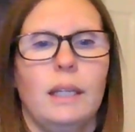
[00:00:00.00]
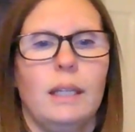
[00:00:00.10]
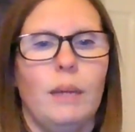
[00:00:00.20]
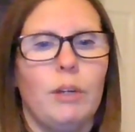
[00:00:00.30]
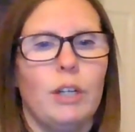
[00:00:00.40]

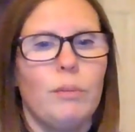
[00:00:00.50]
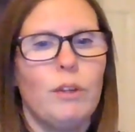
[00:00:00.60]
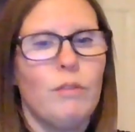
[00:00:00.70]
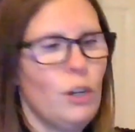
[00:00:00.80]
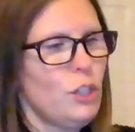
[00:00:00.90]
Then we're going to
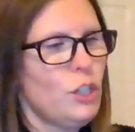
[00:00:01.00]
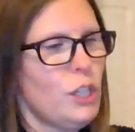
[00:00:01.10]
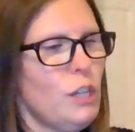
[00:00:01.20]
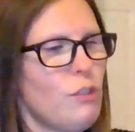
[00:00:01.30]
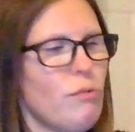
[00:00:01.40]
move on to
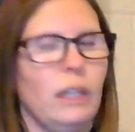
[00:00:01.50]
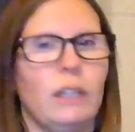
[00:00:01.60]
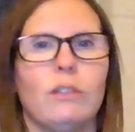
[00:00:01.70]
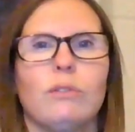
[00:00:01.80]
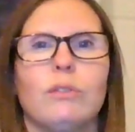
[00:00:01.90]
the
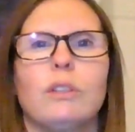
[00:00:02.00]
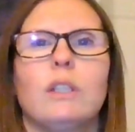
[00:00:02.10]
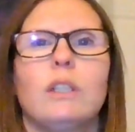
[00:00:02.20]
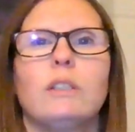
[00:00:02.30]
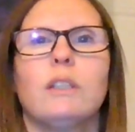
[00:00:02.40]
adrenals.
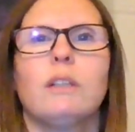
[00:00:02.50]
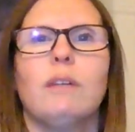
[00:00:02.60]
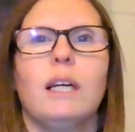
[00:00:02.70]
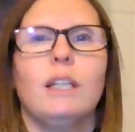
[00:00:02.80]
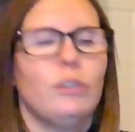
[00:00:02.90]
So
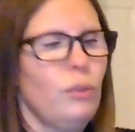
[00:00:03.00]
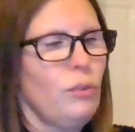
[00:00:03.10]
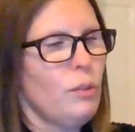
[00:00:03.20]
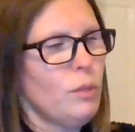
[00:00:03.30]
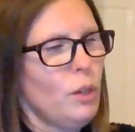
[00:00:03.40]
as your
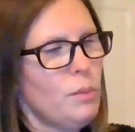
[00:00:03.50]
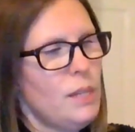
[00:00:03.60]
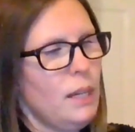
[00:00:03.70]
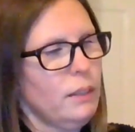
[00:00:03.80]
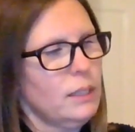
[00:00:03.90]
thumb comes
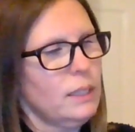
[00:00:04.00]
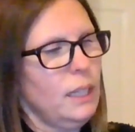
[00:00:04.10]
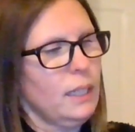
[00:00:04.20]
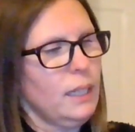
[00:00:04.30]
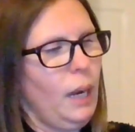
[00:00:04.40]
down into
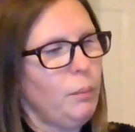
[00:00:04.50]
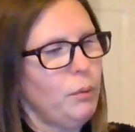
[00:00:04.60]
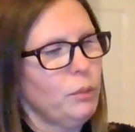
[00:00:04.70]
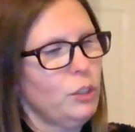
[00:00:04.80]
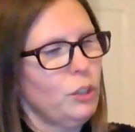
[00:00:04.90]
that gap, and
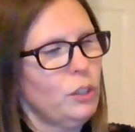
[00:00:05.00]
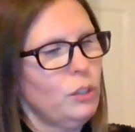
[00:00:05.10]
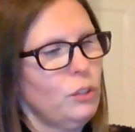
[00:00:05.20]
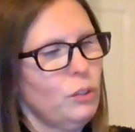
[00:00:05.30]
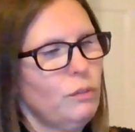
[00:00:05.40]
we just
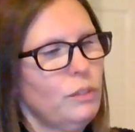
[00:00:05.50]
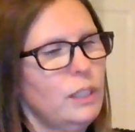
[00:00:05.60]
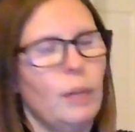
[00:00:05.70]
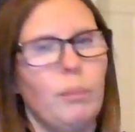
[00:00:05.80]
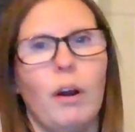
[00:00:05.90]
sort of
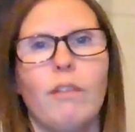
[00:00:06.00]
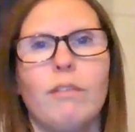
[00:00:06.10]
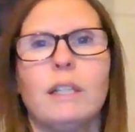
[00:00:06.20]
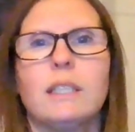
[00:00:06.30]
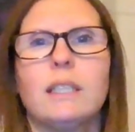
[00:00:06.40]
dip off
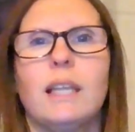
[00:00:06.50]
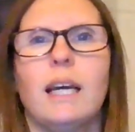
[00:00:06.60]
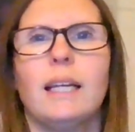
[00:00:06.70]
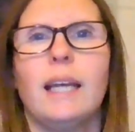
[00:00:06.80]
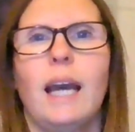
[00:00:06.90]
into
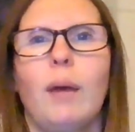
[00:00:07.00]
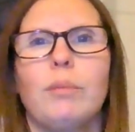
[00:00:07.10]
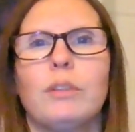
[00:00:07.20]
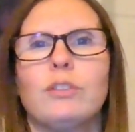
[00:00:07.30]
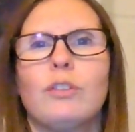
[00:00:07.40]
that gap,
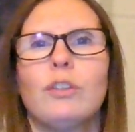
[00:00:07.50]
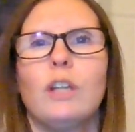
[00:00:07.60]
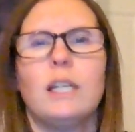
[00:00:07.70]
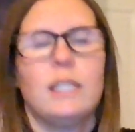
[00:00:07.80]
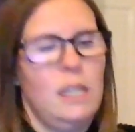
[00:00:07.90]
there's another
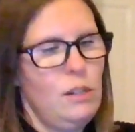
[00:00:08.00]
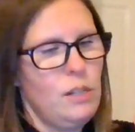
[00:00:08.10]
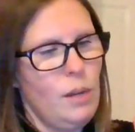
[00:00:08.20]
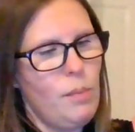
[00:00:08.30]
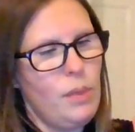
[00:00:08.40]
nice little
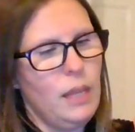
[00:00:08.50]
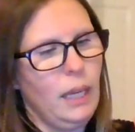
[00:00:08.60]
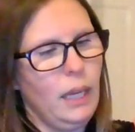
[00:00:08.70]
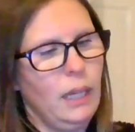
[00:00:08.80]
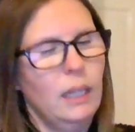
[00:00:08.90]
dip
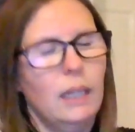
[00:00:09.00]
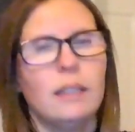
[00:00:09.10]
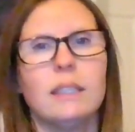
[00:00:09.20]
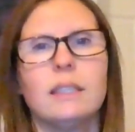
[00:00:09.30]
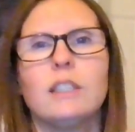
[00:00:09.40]
there.
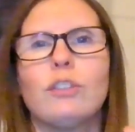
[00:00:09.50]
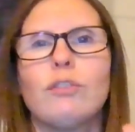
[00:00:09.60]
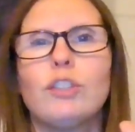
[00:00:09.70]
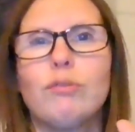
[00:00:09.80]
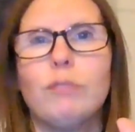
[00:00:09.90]
This is your
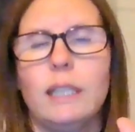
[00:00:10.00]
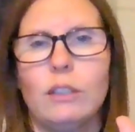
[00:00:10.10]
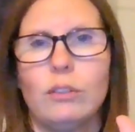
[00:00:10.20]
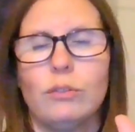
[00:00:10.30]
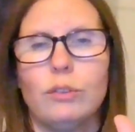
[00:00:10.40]

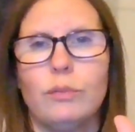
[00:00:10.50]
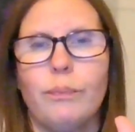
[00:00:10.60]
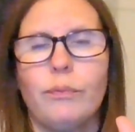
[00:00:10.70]
adrenals.